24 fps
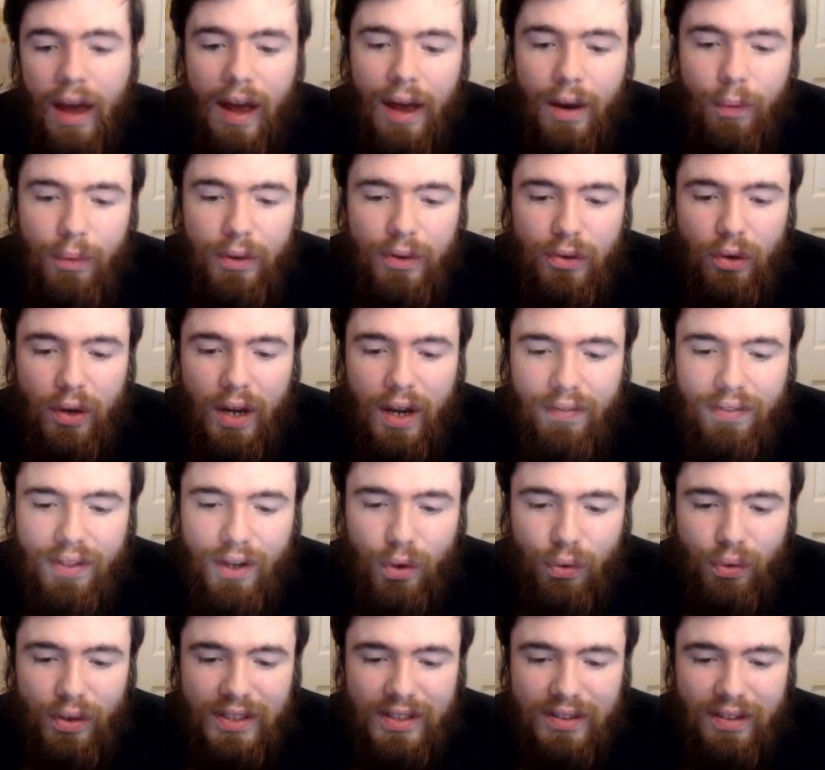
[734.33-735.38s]
We do have the
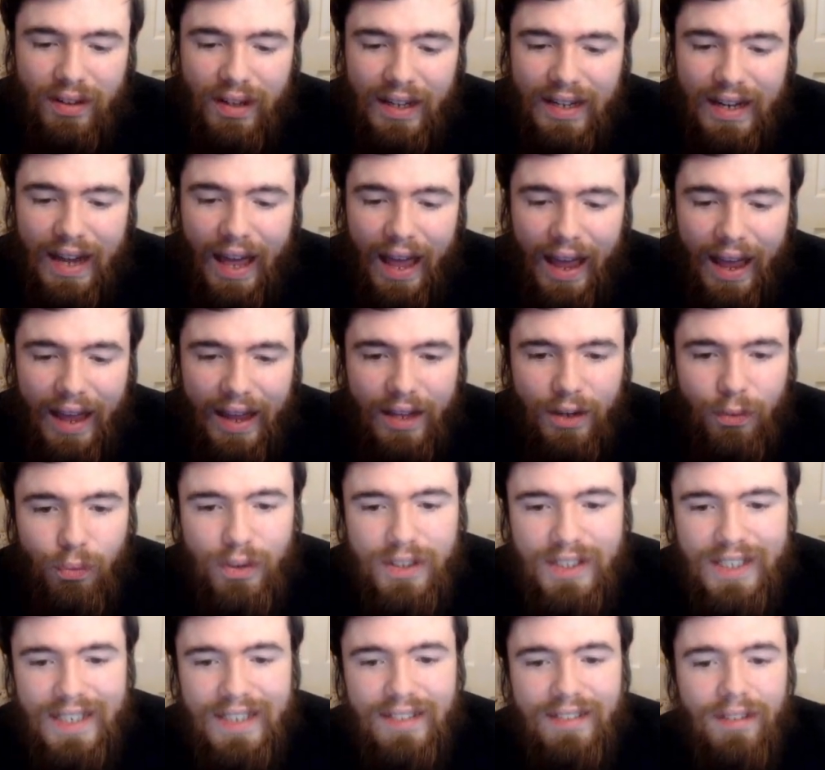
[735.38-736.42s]
Crystal in hand,
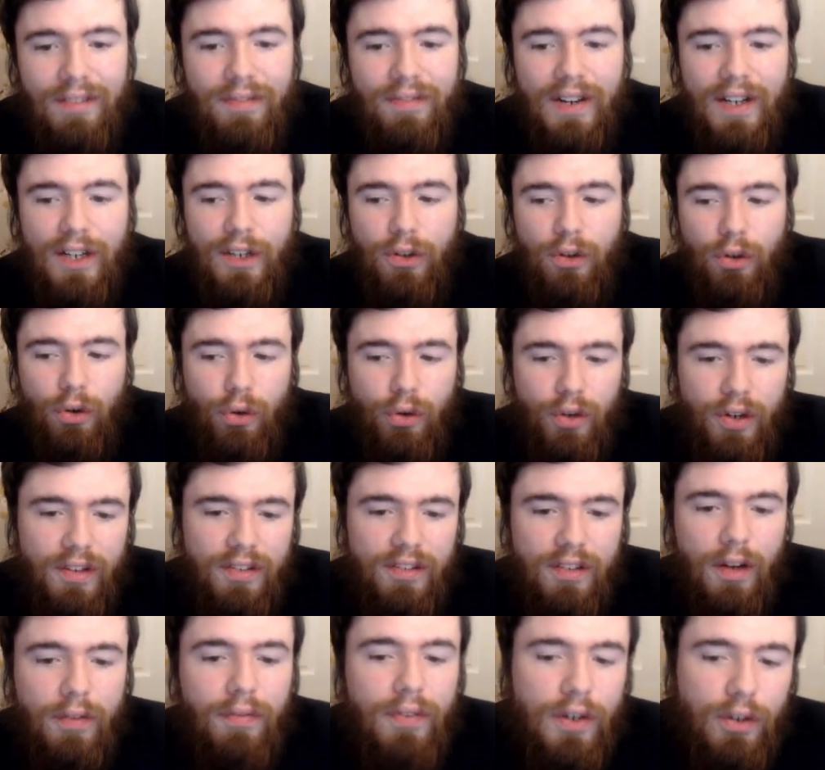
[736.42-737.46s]
which isn't very good.
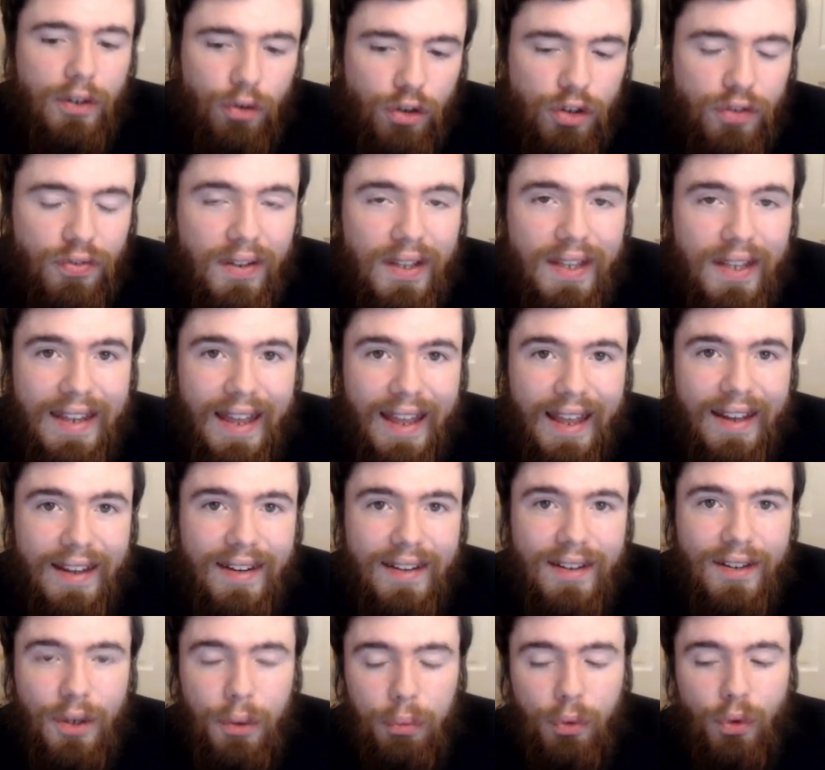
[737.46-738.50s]
It's not very useful in the
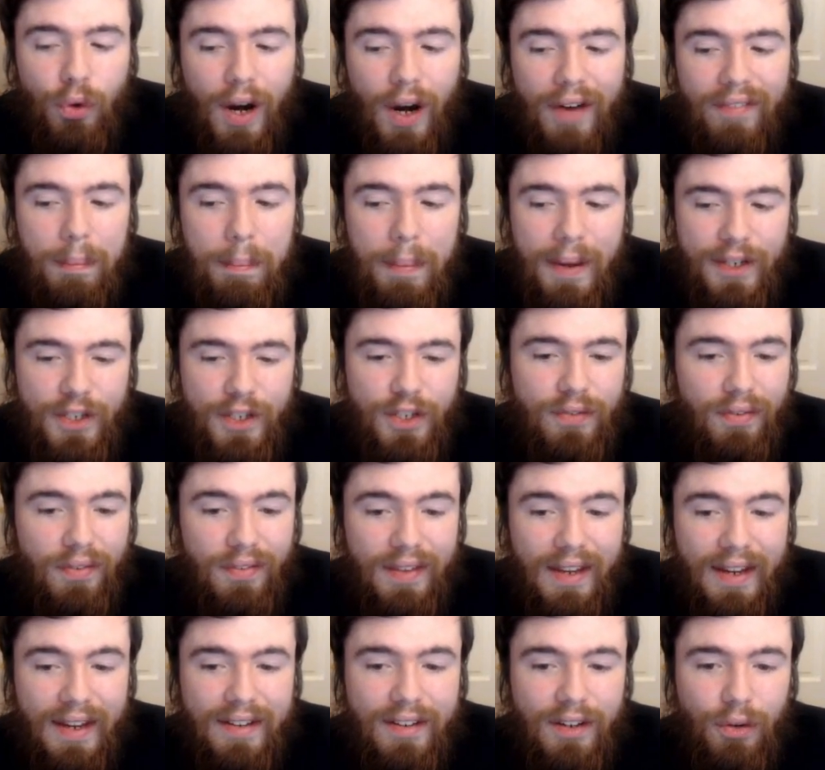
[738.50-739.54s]
hand. You would rather pitch it from
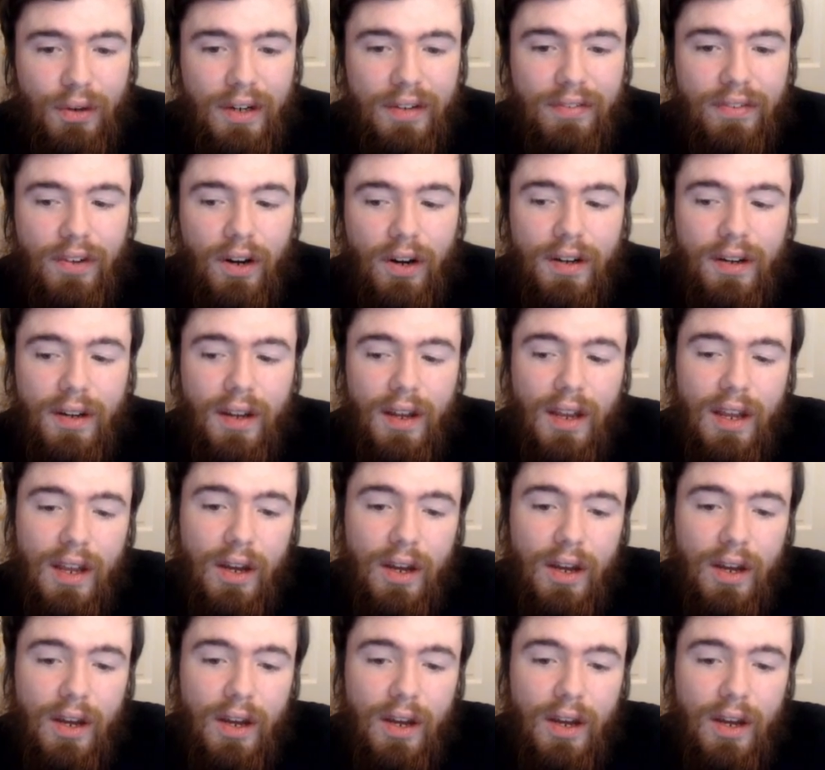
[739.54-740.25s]
deck to graveyard.